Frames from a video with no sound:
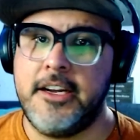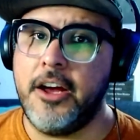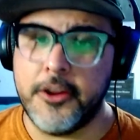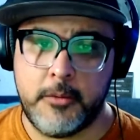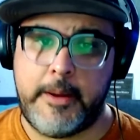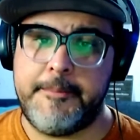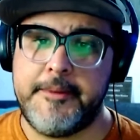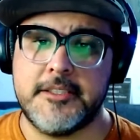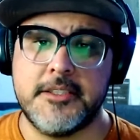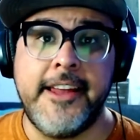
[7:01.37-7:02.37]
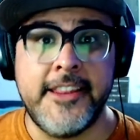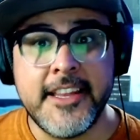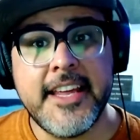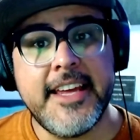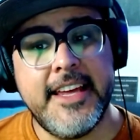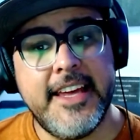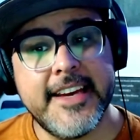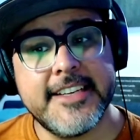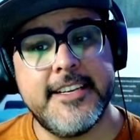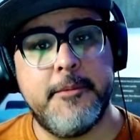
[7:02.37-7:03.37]
other weapons, and then they
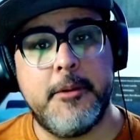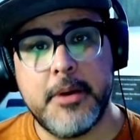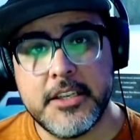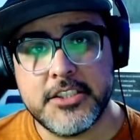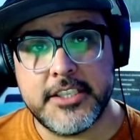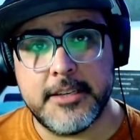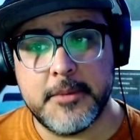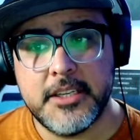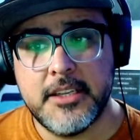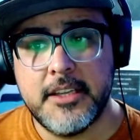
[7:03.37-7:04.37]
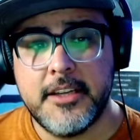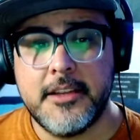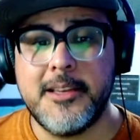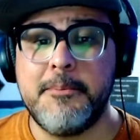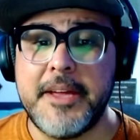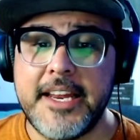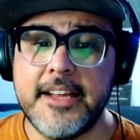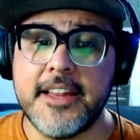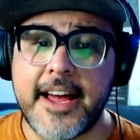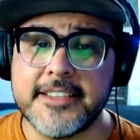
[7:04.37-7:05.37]
kicked him and punched him. The beating
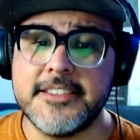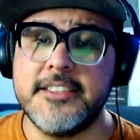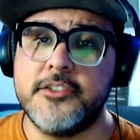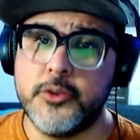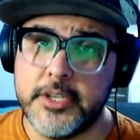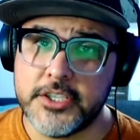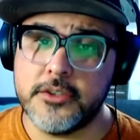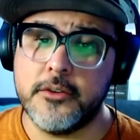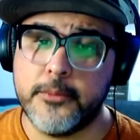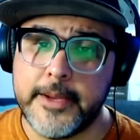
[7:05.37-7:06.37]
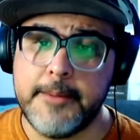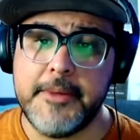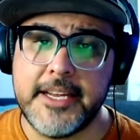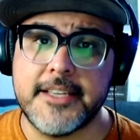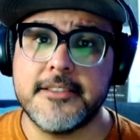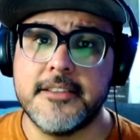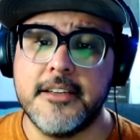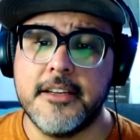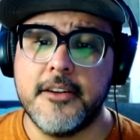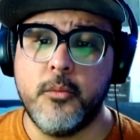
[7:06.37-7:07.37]
lasted the traditional 3 minutes.
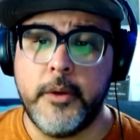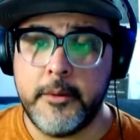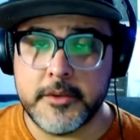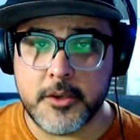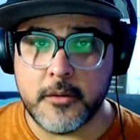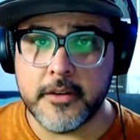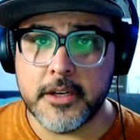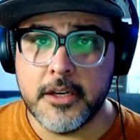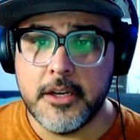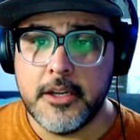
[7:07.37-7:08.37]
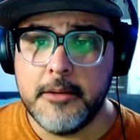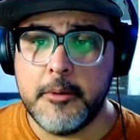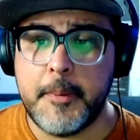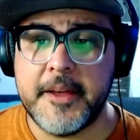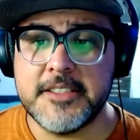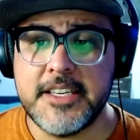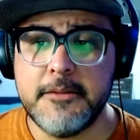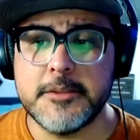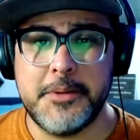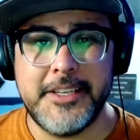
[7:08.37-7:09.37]
When it was over, Popelski
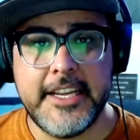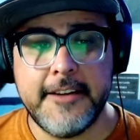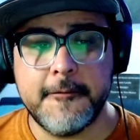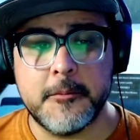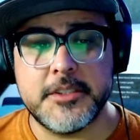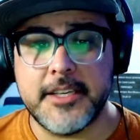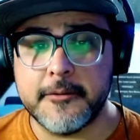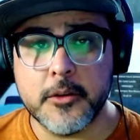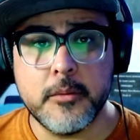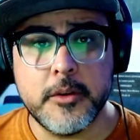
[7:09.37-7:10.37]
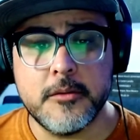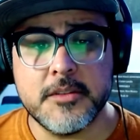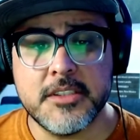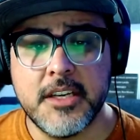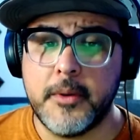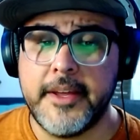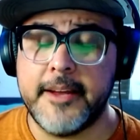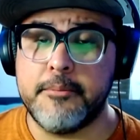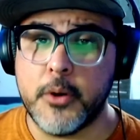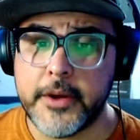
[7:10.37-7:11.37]
was bleeding from several wounds. He
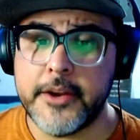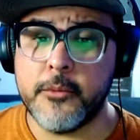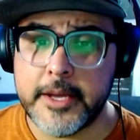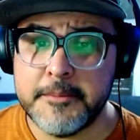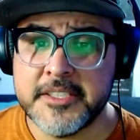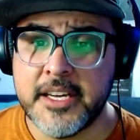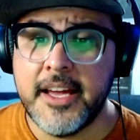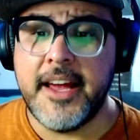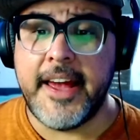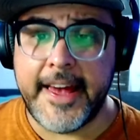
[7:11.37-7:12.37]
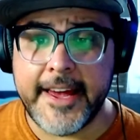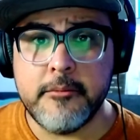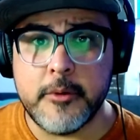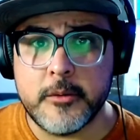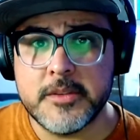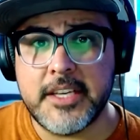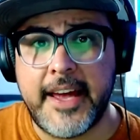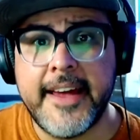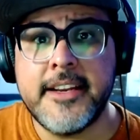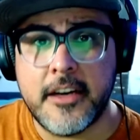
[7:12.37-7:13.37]
had broken ribs, head wounds,
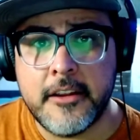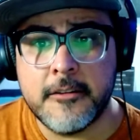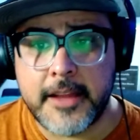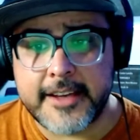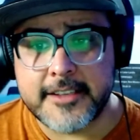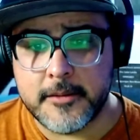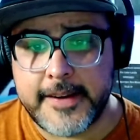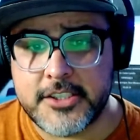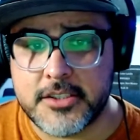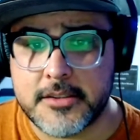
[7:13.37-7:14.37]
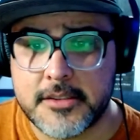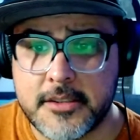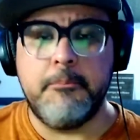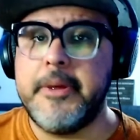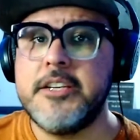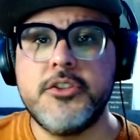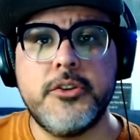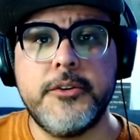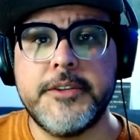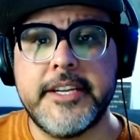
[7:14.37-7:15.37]
and other lacerations. Ben
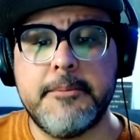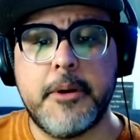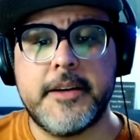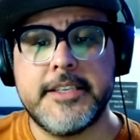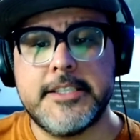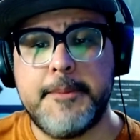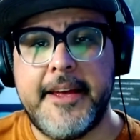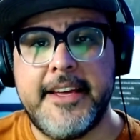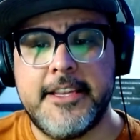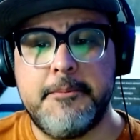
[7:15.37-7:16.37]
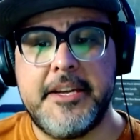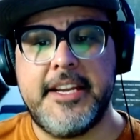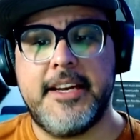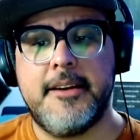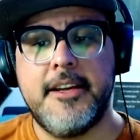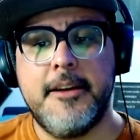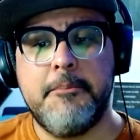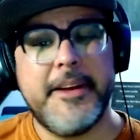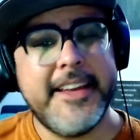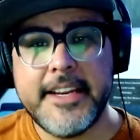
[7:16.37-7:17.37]
Jr. didn't participate in the beating,
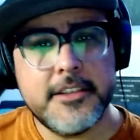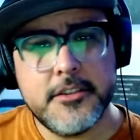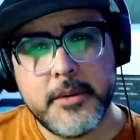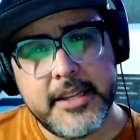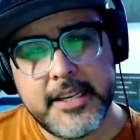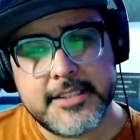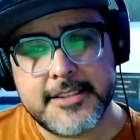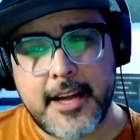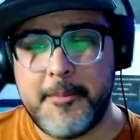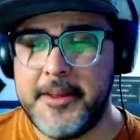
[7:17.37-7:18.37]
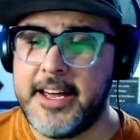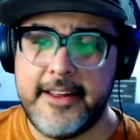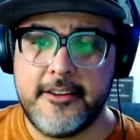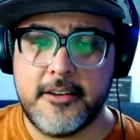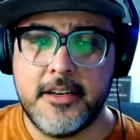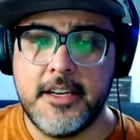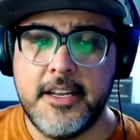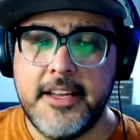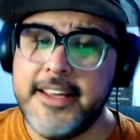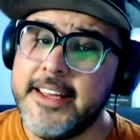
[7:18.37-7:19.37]
but he didn't do anything to stop it either.
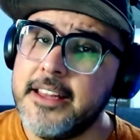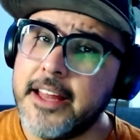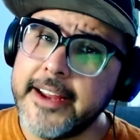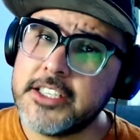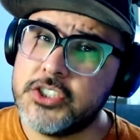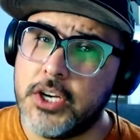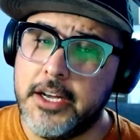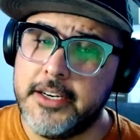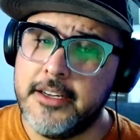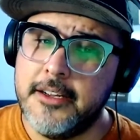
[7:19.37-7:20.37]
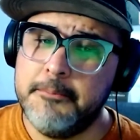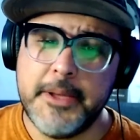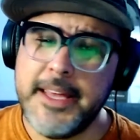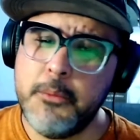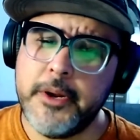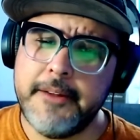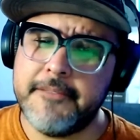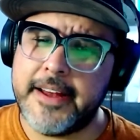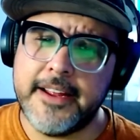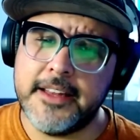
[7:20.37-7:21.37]
He liked Sean, but he wouldn't
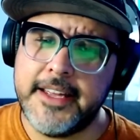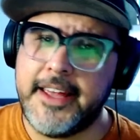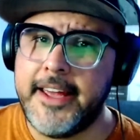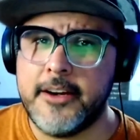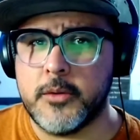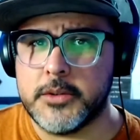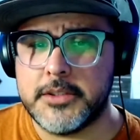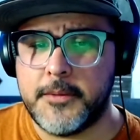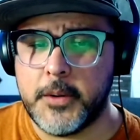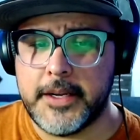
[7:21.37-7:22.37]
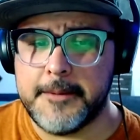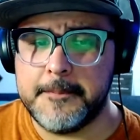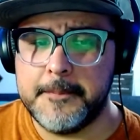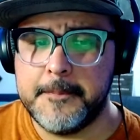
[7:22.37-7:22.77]
violate gang rules for him.